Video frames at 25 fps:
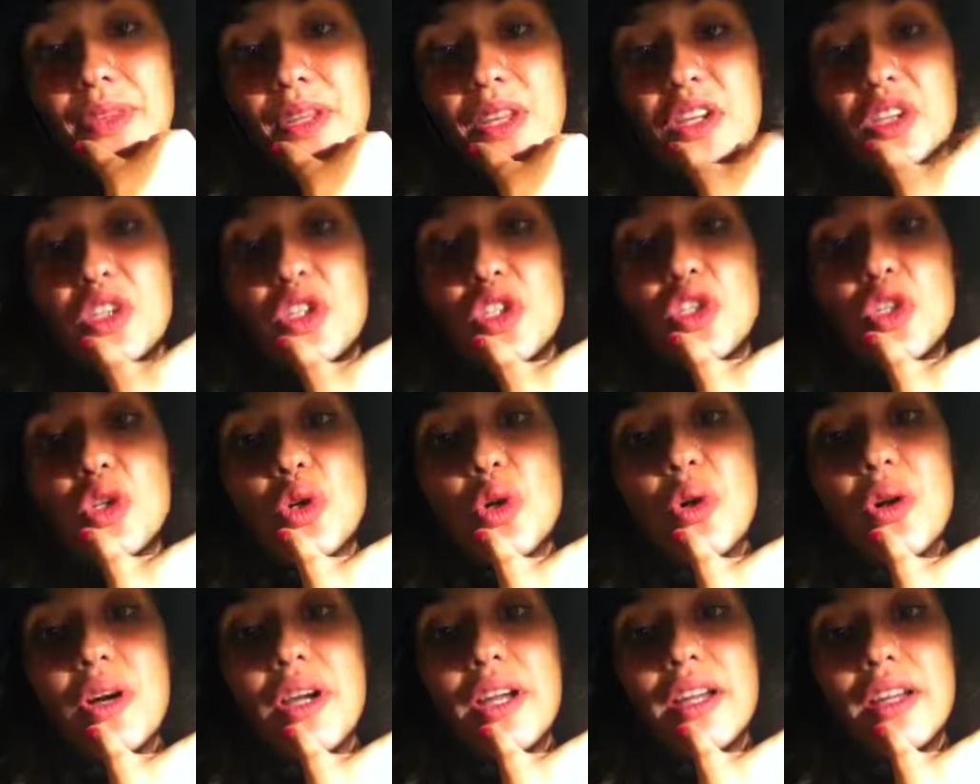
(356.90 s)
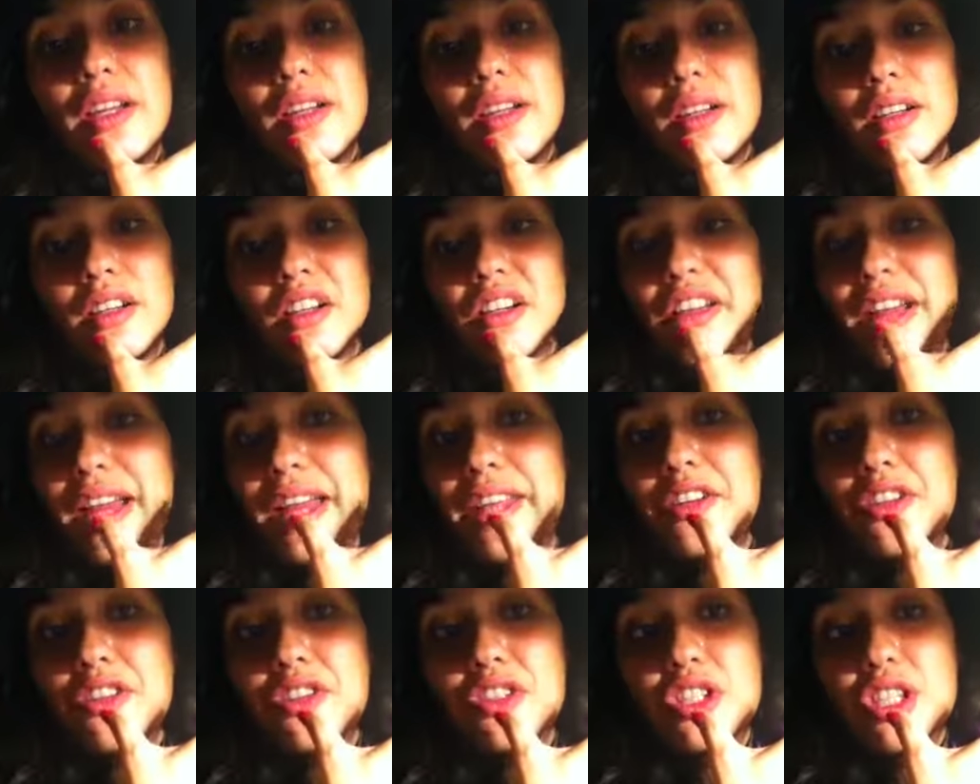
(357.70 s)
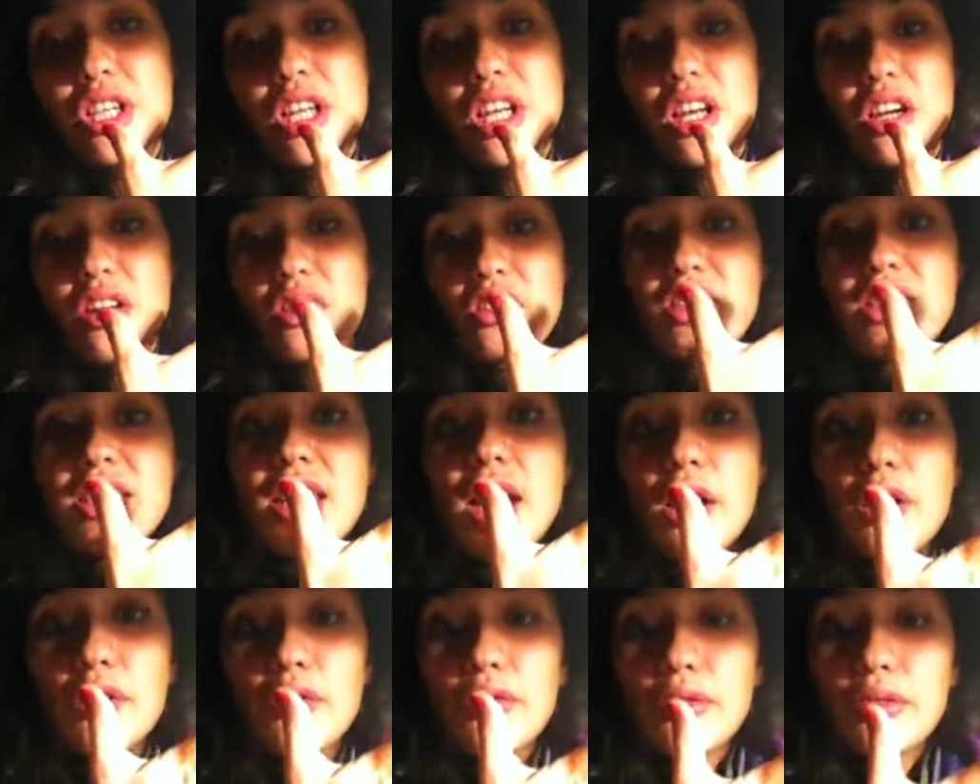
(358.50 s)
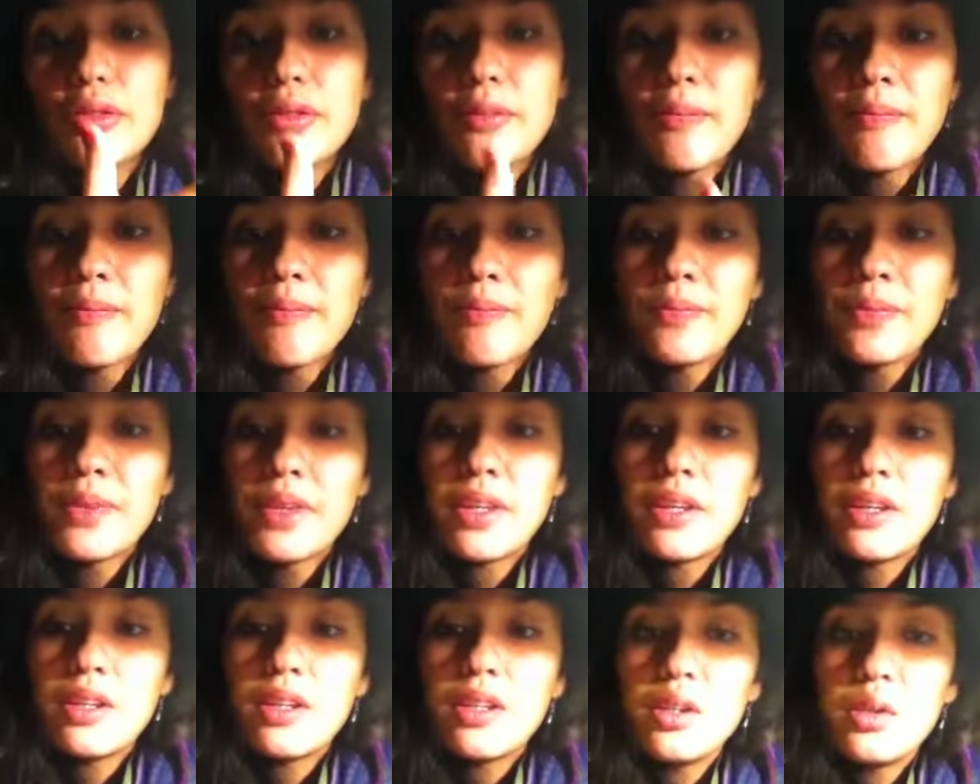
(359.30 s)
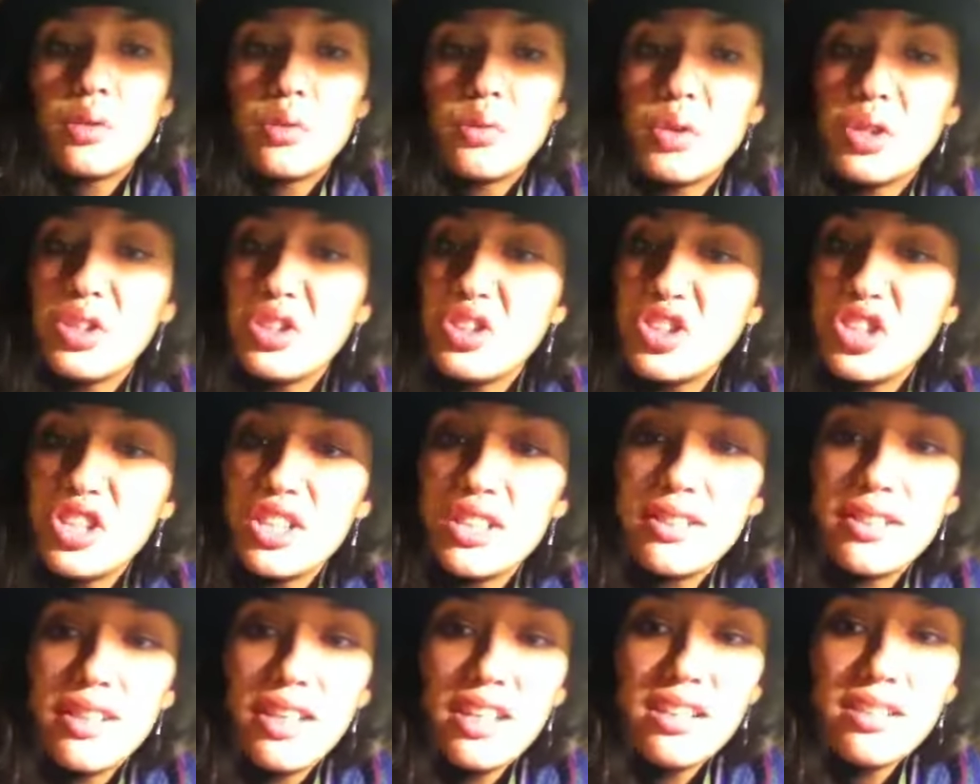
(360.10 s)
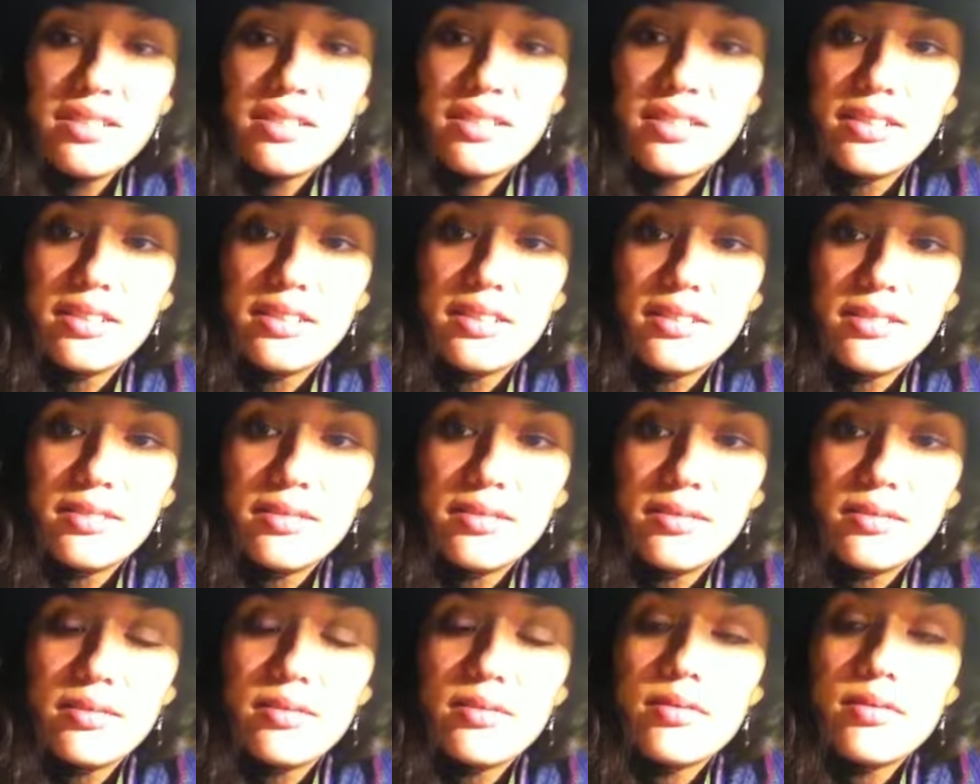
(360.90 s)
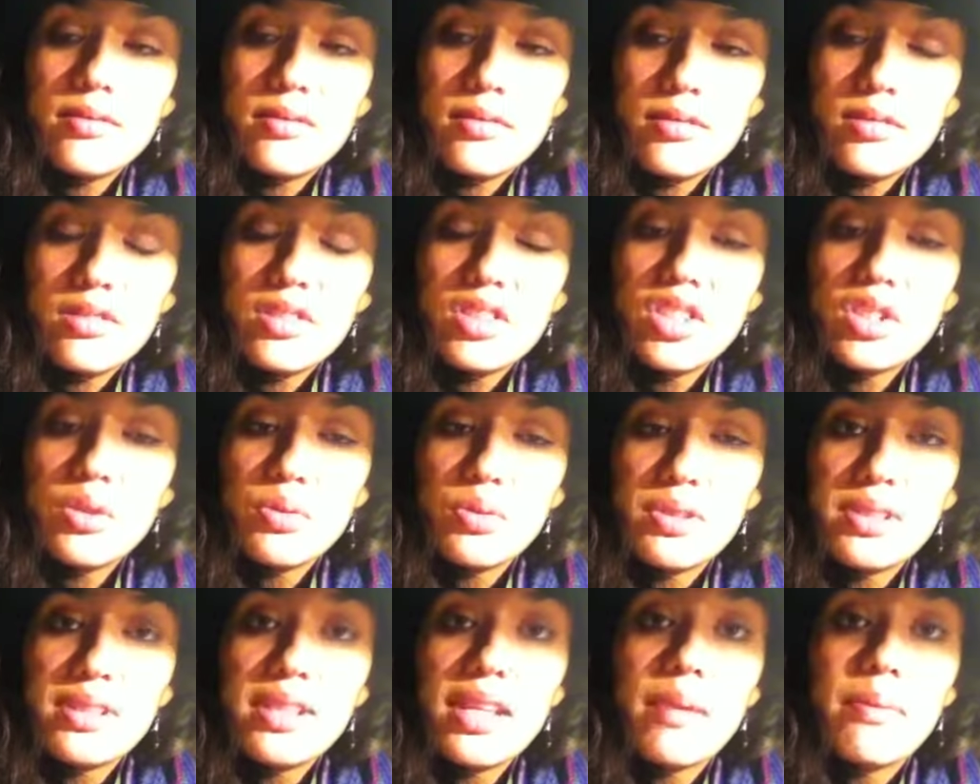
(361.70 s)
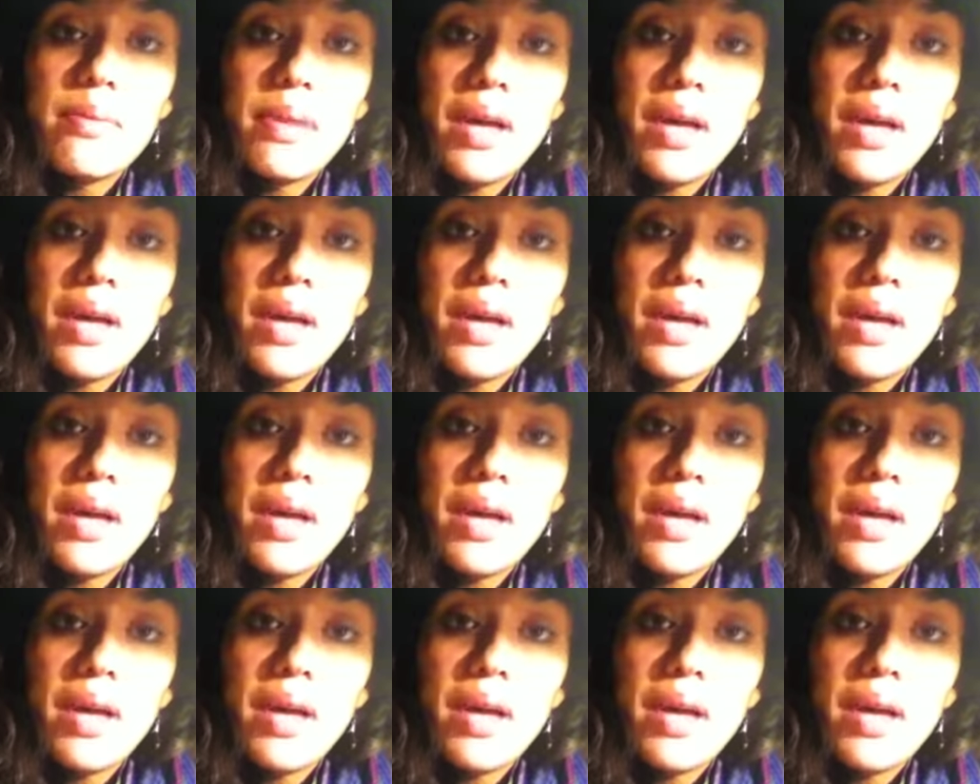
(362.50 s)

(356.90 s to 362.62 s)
Her joy, her energy, herself. Once she takes it, she will stay